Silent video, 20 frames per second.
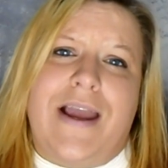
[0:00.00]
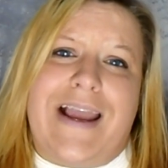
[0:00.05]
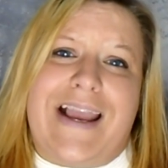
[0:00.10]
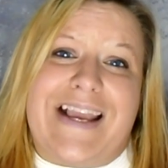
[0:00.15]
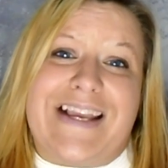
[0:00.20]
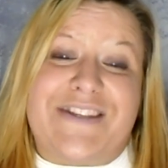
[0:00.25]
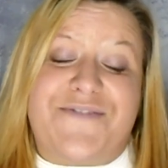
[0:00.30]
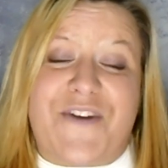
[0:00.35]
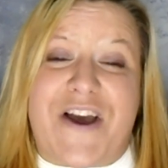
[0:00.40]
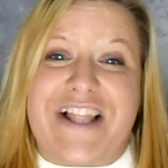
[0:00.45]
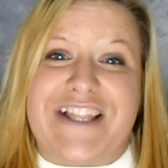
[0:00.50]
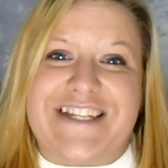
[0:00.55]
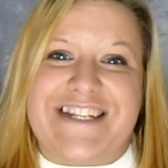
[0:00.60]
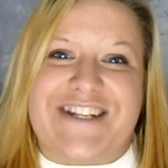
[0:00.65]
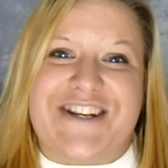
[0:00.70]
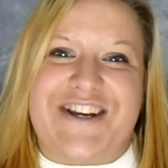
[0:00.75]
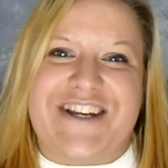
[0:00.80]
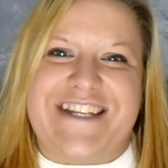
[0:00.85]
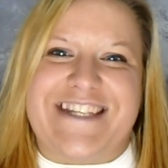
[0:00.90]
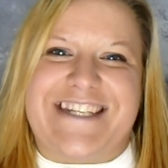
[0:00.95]
It's
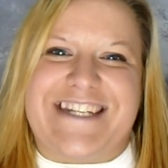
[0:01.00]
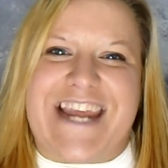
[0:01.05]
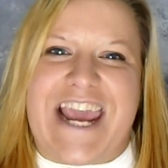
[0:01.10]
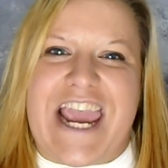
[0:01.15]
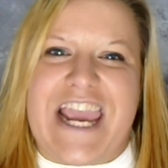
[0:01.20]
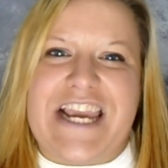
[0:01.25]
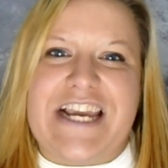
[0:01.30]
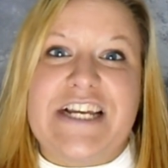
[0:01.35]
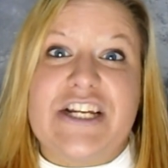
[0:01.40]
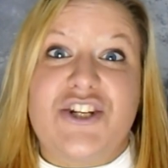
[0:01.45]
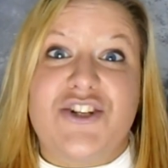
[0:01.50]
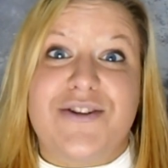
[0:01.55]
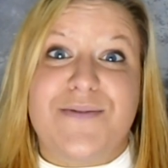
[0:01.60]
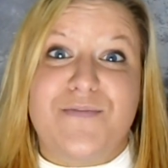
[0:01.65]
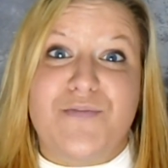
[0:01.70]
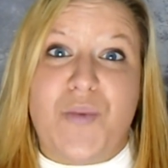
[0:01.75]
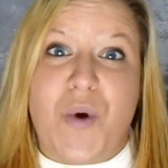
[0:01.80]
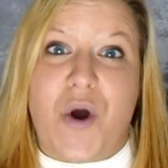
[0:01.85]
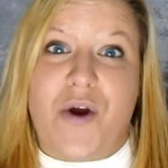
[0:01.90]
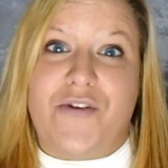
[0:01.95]
Valentine's Day
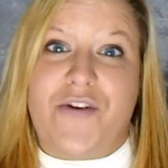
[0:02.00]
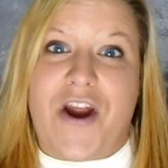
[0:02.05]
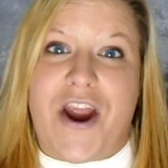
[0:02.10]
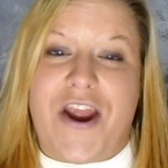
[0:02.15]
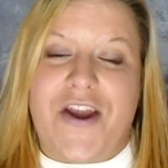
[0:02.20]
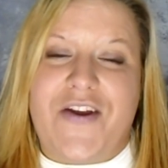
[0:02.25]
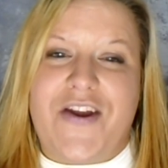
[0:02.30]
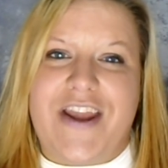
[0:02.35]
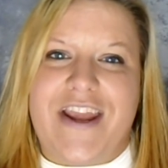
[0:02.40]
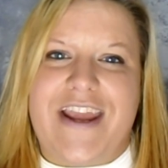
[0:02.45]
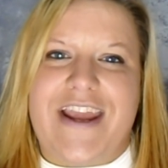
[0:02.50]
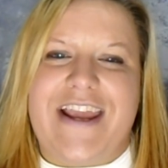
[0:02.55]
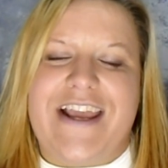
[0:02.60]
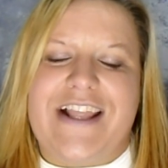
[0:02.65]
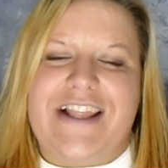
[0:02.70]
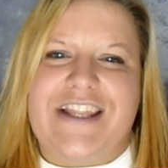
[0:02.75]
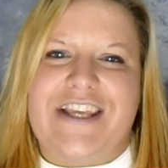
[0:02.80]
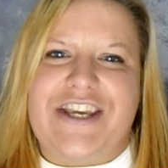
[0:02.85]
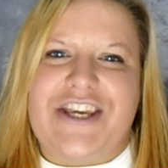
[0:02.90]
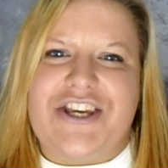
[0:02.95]
tomorrow here
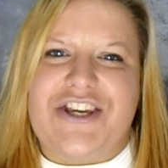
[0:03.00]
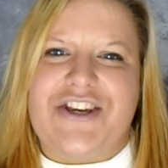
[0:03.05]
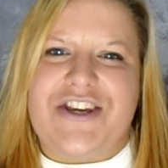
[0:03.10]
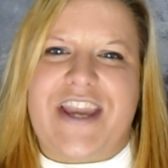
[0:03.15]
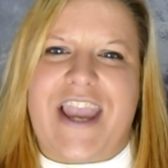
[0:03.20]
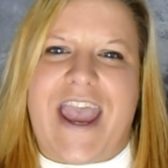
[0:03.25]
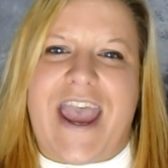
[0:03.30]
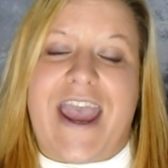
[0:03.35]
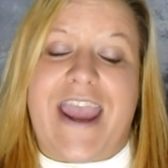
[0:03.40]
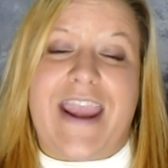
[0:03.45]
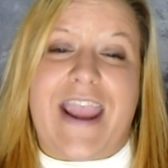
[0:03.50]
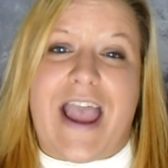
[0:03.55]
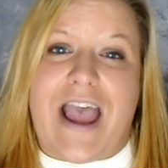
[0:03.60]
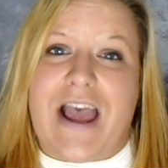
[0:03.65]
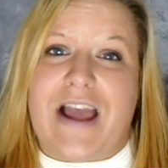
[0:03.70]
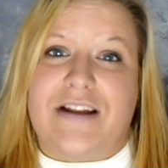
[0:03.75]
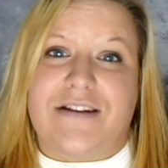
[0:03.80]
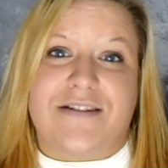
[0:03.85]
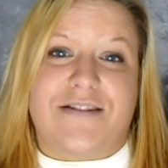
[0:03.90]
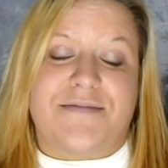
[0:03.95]
in the UK
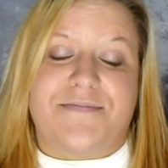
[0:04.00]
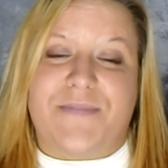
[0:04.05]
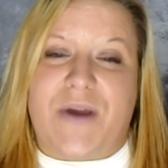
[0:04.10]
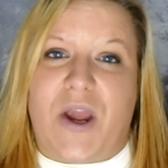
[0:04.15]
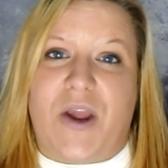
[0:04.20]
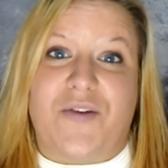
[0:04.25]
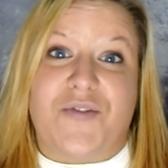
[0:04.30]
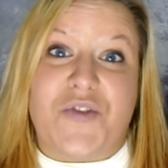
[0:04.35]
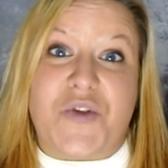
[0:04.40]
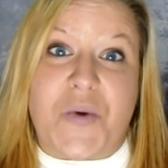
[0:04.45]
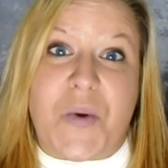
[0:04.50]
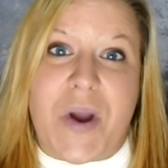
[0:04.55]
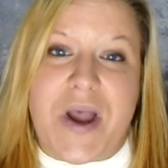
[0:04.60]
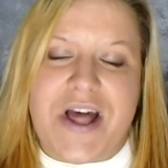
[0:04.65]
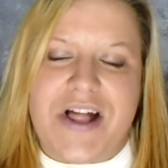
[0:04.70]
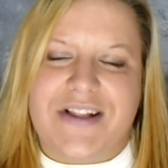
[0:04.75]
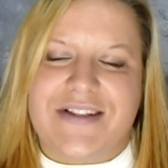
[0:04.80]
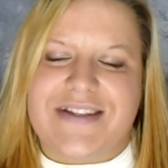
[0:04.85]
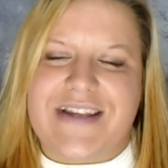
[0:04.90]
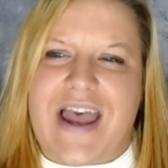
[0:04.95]
and over the
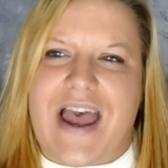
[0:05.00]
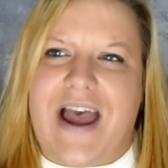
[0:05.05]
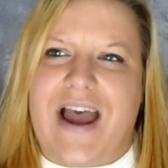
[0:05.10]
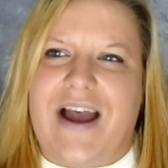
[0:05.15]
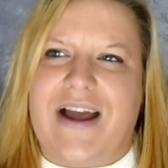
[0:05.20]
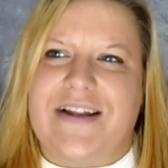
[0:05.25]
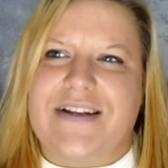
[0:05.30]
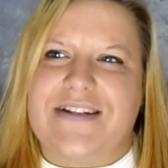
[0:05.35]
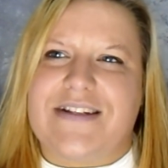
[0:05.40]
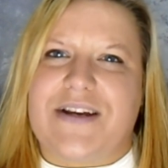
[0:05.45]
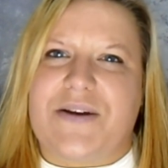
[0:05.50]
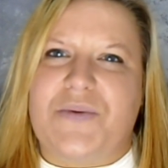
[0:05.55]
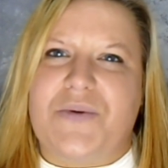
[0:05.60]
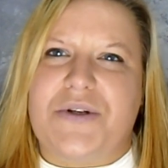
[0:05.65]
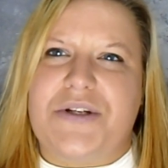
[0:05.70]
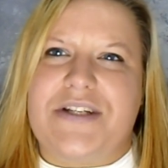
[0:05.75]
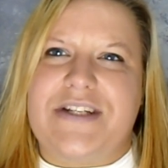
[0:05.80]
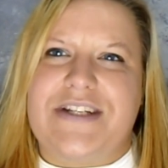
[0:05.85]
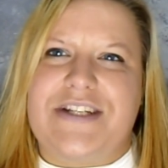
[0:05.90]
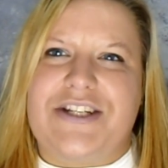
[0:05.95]
world. And I
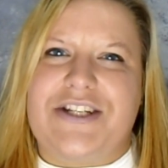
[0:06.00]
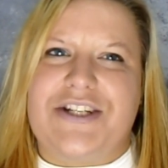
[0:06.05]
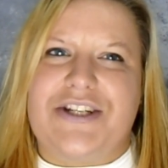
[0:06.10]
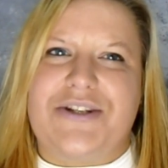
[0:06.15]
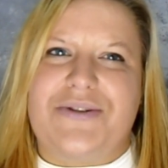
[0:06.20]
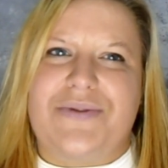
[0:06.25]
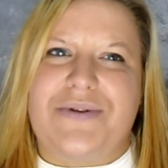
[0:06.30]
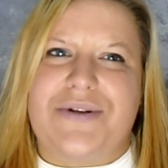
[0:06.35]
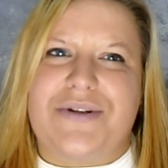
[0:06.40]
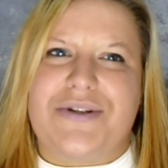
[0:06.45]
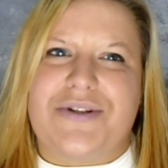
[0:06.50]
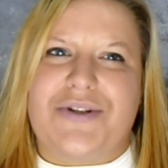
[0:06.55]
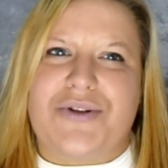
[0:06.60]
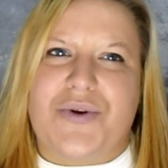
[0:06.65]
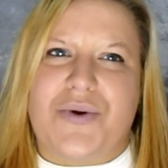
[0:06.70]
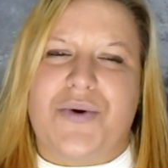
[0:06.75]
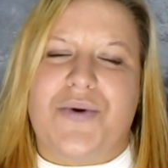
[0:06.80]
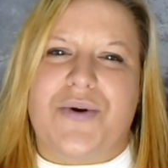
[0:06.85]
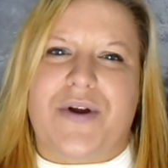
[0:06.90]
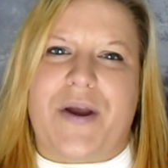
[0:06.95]
wanted to
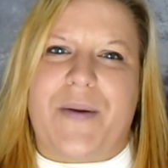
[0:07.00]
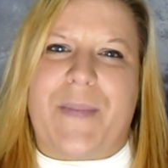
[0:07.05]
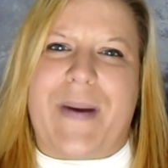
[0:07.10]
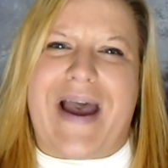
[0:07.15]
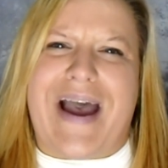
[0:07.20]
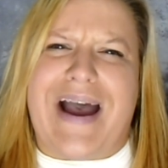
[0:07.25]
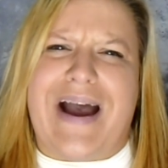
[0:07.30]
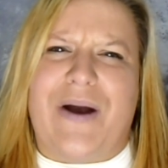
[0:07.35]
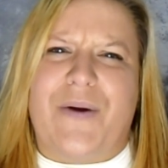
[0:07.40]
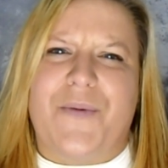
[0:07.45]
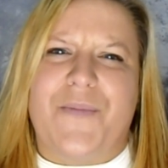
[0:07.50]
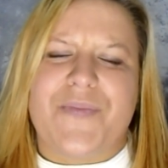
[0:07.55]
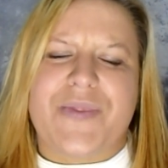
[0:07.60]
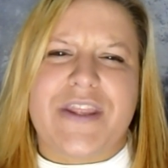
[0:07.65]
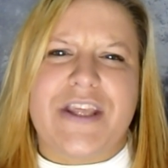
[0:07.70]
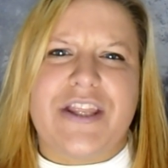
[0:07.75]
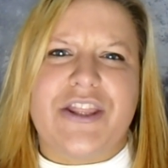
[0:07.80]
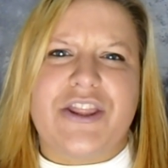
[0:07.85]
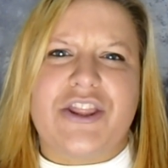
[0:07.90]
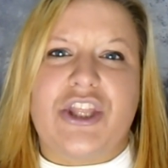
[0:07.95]
talk about
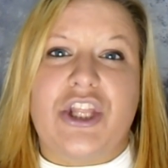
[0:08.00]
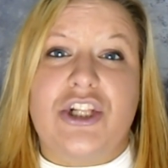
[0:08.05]
the